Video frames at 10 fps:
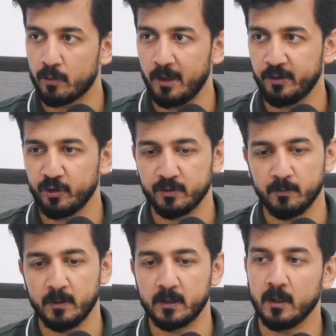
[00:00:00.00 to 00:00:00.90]

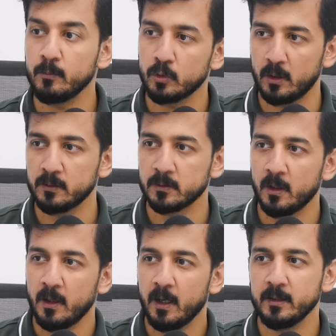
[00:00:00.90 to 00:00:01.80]
relationship with come to us
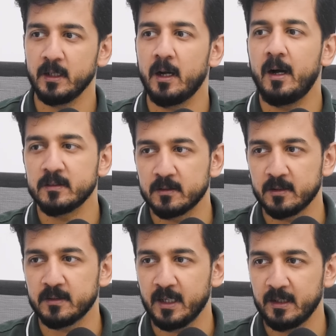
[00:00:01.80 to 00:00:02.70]
and they ask
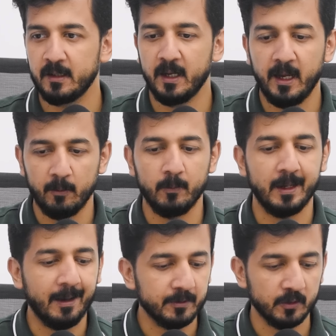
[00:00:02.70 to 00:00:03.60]
us that, hey,
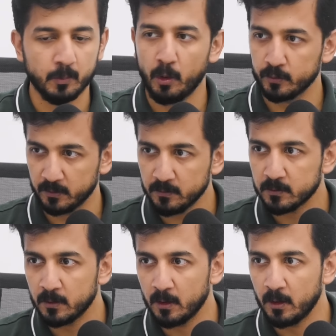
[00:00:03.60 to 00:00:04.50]
we have this
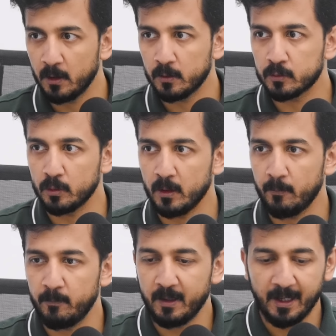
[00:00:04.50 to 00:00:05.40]
process. So
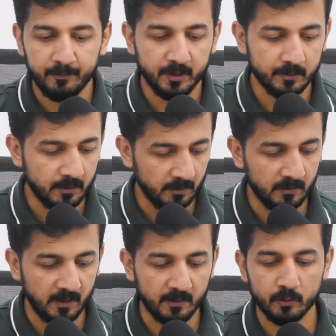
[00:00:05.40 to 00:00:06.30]
we have this
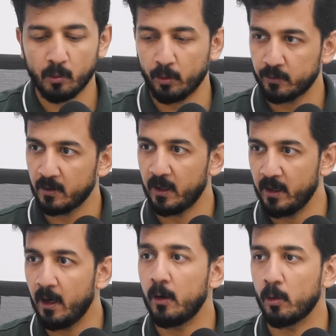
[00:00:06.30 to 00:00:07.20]
TCS or
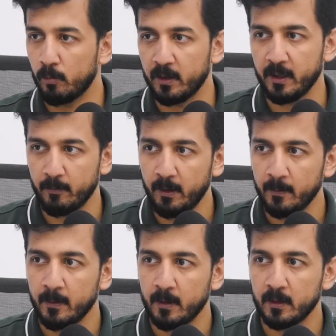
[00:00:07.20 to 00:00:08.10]
SCADA or whatever
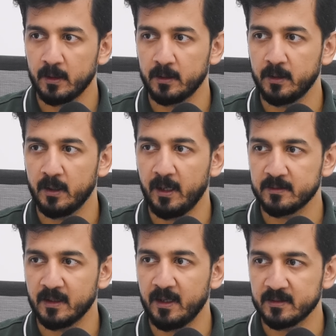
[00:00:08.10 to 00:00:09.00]

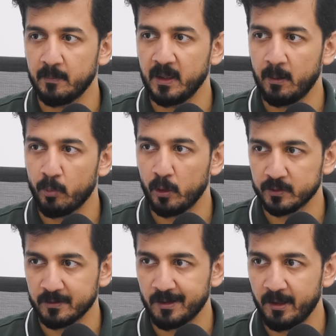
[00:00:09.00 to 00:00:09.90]
as a main
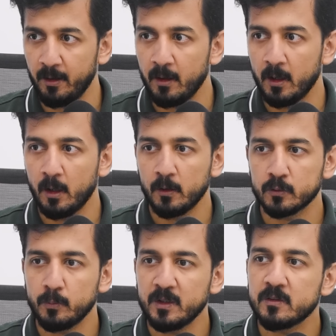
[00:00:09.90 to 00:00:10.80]
process layer.
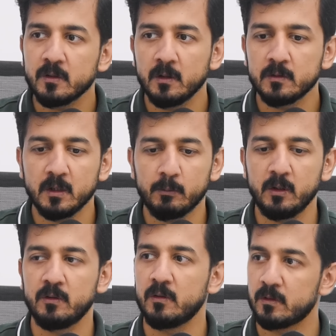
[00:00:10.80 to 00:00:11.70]
So which
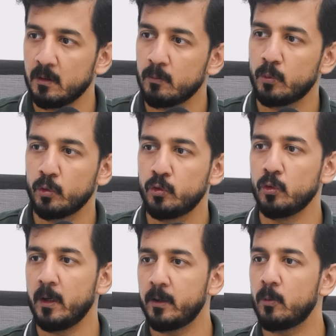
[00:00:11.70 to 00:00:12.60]
safety system would
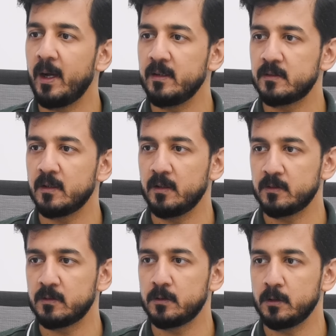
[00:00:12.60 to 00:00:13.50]
you advise
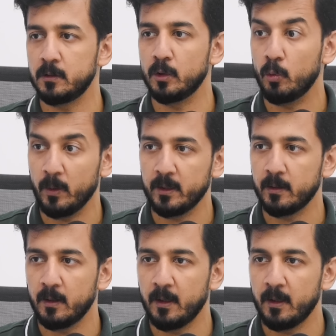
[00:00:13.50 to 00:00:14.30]
us to go with?